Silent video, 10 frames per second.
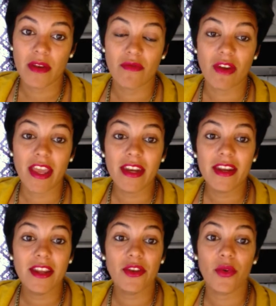Write it
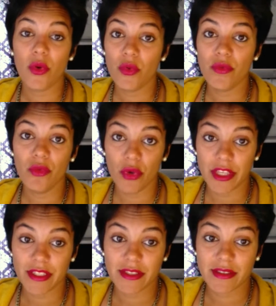in your own
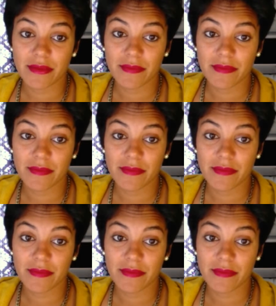voice.